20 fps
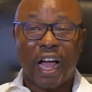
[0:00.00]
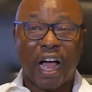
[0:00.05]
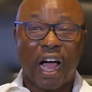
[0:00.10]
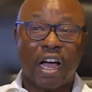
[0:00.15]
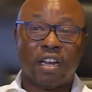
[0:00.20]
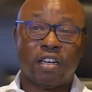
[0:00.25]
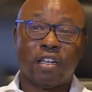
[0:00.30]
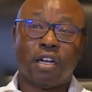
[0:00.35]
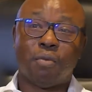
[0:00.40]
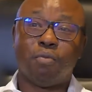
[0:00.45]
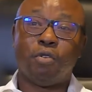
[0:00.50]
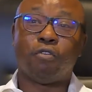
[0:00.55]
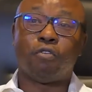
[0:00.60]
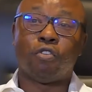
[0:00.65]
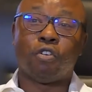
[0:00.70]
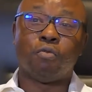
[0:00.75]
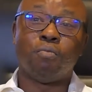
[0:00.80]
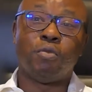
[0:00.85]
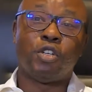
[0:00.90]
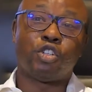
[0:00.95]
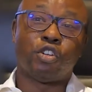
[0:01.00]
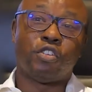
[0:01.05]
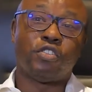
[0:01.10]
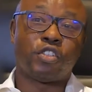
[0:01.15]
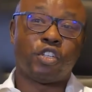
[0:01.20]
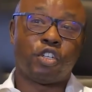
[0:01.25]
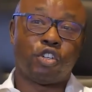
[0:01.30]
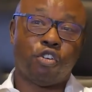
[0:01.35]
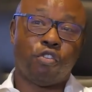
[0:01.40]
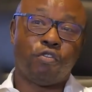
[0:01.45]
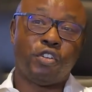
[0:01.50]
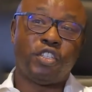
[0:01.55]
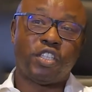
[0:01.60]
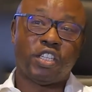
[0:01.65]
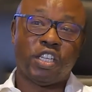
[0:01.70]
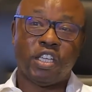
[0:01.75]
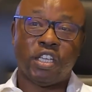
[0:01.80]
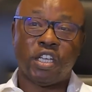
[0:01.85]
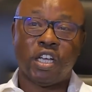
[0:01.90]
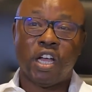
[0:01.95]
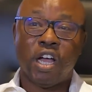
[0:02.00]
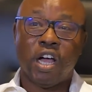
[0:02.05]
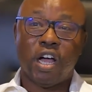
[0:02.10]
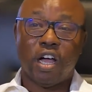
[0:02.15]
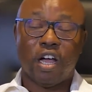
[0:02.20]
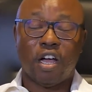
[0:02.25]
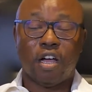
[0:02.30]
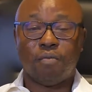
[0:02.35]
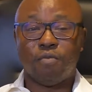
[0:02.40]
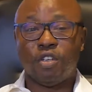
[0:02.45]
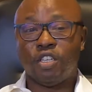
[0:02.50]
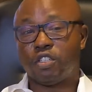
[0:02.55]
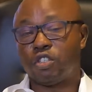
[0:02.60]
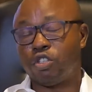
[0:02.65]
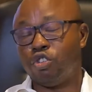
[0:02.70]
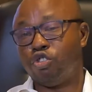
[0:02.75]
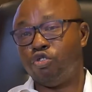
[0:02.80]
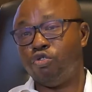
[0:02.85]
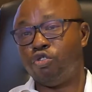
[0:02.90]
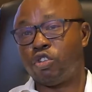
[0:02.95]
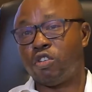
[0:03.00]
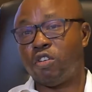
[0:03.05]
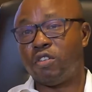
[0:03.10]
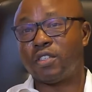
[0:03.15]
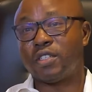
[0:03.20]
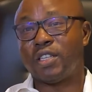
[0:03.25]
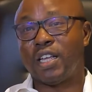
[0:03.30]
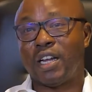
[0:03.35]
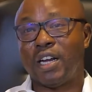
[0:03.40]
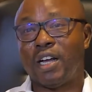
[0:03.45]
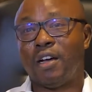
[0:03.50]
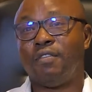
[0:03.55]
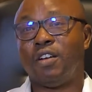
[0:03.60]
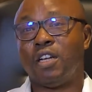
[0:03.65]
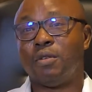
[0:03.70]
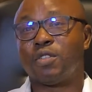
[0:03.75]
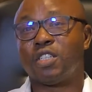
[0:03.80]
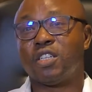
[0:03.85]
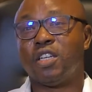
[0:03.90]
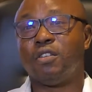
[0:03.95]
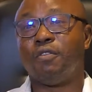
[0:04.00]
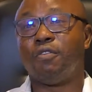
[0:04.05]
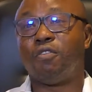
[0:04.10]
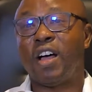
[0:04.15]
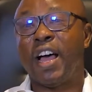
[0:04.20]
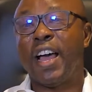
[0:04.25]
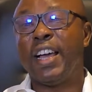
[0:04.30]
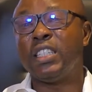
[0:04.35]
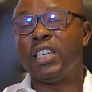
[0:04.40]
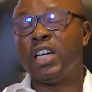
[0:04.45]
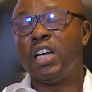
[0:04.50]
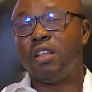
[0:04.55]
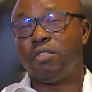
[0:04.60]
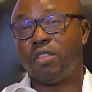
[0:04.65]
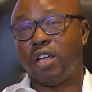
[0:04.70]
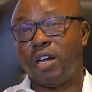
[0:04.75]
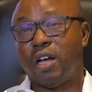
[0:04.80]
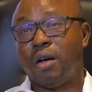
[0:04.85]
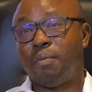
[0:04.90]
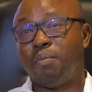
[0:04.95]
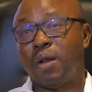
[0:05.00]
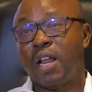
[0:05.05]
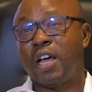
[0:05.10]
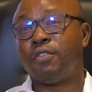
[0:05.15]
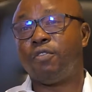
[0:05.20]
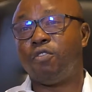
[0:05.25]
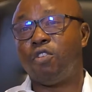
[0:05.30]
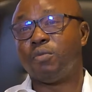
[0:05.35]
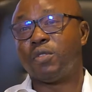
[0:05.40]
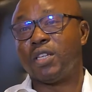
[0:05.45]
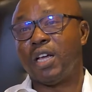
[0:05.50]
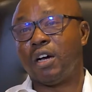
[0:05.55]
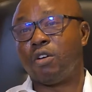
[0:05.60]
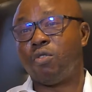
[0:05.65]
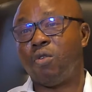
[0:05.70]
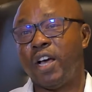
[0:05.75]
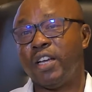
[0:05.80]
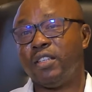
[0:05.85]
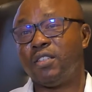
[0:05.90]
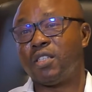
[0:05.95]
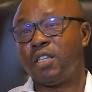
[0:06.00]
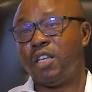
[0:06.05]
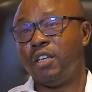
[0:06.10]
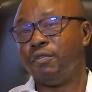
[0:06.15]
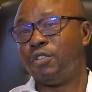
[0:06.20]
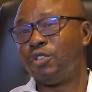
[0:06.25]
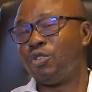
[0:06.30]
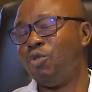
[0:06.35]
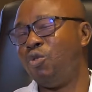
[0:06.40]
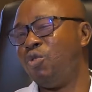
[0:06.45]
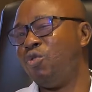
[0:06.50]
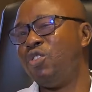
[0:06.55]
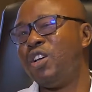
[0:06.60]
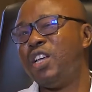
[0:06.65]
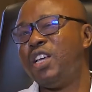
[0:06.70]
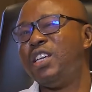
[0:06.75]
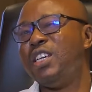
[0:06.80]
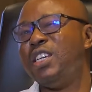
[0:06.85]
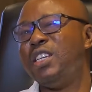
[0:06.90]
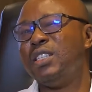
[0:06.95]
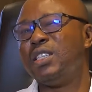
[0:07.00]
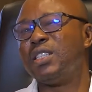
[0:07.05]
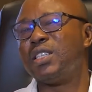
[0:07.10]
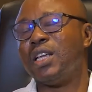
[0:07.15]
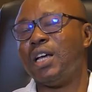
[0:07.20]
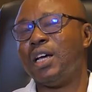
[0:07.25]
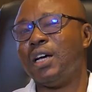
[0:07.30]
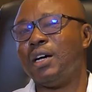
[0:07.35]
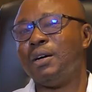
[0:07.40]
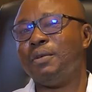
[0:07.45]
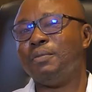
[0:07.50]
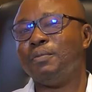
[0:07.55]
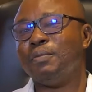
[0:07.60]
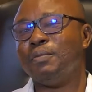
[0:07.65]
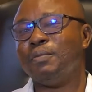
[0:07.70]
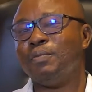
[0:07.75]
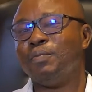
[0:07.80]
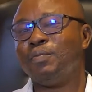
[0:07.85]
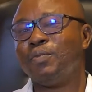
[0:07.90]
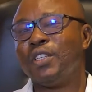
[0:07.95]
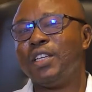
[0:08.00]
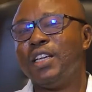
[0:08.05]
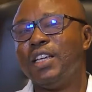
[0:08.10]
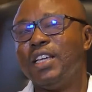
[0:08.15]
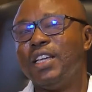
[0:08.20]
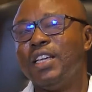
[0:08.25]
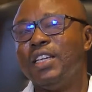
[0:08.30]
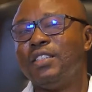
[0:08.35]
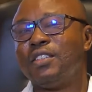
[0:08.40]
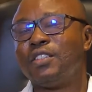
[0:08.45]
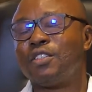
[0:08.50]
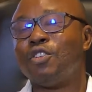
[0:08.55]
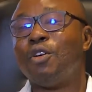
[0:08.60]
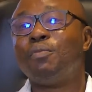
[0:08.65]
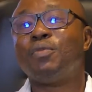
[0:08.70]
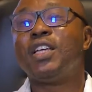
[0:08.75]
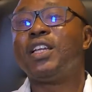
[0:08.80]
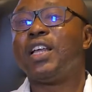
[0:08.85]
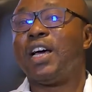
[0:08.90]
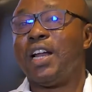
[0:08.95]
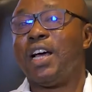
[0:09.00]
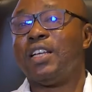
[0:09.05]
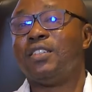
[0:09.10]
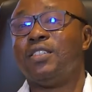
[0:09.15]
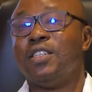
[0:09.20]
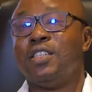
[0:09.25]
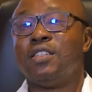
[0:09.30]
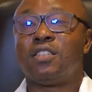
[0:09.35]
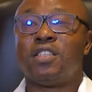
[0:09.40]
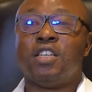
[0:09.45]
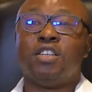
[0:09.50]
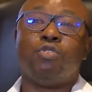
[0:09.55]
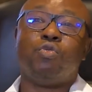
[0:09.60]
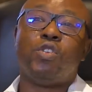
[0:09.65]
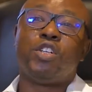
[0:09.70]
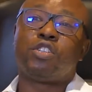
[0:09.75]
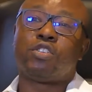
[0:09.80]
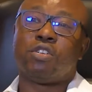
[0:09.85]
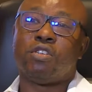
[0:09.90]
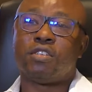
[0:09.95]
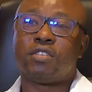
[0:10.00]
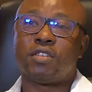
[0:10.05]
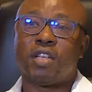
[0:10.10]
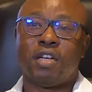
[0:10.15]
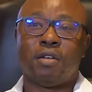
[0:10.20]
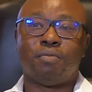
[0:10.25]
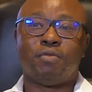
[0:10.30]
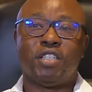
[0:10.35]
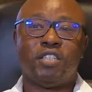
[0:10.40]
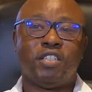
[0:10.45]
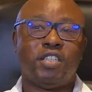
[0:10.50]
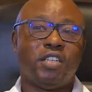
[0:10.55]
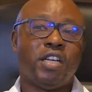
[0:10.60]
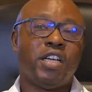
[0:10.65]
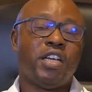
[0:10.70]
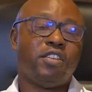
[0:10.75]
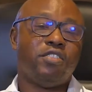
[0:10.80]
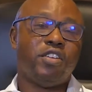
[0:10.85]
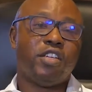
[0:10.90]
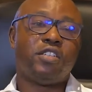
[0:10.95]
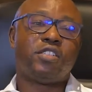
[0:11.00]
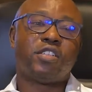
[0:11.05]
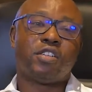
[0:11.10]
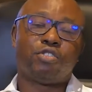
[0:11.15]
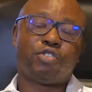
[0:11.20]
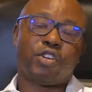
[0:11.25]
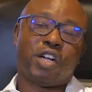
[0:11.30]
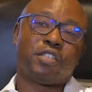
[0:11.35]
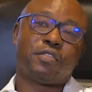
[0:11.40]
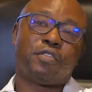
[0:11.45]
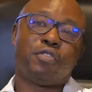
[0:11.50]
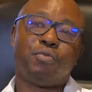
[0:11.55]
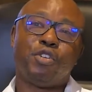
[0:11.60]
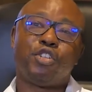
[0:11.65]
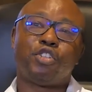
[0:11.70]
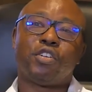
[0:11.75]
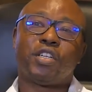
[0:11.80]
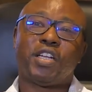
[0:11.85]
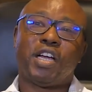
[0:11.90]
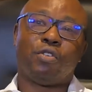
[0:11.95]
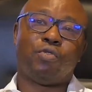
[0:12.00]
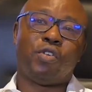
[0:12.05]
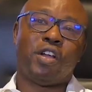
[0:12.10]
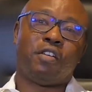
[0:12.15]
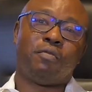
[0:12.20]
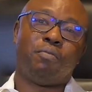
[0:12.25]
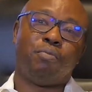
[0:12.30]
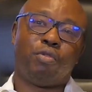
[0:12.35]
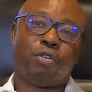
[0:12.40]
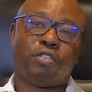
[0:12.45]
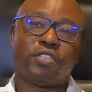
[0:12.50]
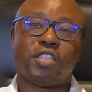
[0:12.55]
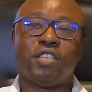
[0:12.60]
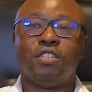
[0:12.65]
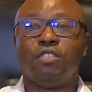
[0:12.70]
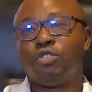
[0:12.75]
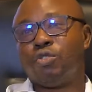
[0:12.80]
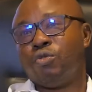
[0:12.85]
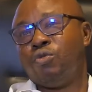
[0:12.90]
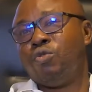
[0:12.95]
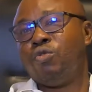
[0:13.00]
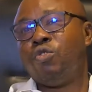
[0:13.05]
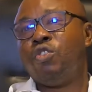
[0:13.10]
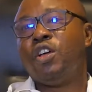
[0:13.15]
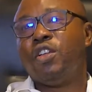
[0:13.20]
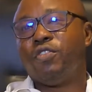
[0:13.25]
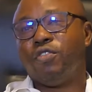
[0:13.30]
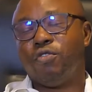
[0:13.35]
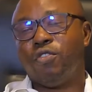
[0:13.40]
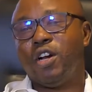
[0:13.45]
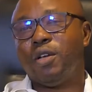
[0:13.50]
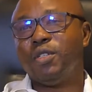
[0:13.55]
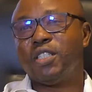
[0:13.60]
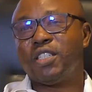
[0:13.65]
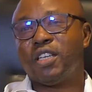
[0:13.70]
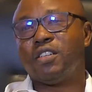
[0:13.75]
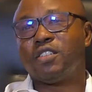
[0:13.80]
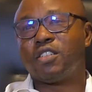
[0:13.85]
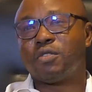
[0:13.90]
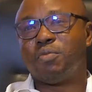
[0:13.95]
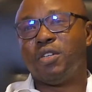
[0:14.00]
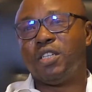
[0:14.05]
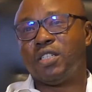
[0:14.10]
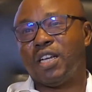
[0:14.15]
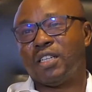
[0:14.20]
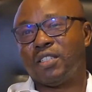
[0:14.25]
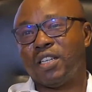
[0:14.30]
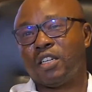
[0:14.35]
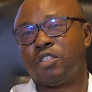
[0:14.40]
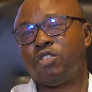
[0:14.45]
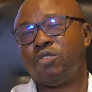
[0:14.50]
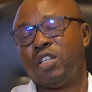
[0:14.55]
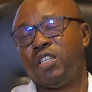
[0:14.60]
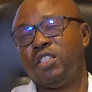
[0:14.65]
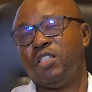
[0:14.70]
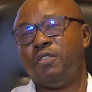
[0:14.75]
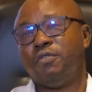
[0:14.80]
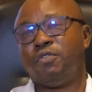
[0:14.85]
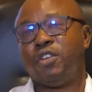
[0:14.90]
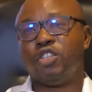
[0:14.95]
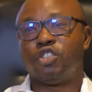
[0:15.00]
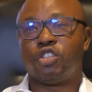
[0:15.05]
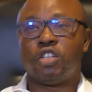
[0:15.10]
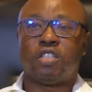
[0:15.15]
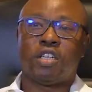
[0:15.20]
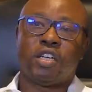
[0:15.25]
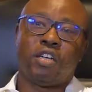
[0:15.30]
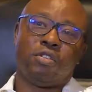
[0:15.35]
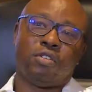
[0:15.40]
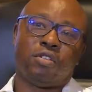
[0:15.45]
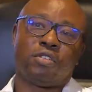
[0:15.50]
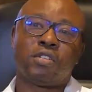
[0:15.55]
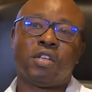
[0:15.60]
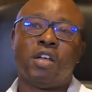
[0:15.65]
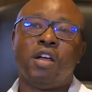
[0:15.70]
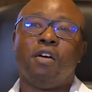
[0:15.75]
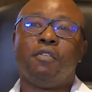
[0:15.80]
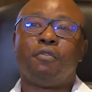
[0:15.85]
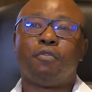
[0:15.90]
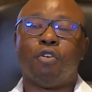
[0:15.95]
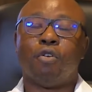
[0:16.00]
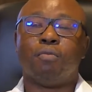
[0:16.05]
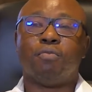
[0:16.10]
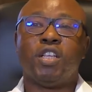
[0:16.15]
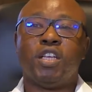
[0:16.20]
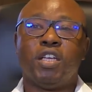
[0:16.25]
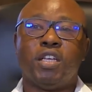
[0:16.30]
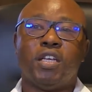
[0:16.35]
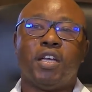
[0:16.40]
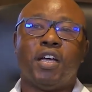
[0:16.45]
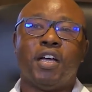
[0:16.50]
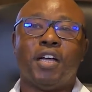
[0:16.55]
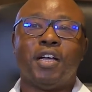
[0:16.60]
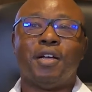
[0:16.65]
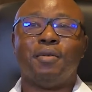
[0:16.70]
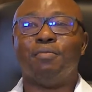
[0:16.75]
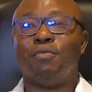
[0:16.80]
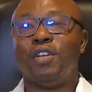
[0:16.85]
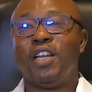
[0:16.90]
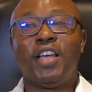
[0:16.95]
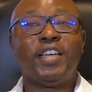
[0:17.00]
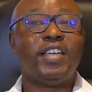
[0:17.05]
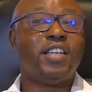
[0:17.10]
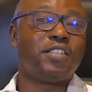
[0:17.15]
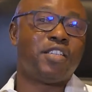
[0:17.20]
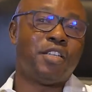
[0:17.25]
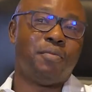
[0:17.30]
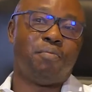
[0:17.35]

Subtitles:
and information security institutions that have certified that our platforms are quite safe. So it's something that has distinguished us. The digital transformation that we have brought into the remittance space has actually differentiated us from the legacy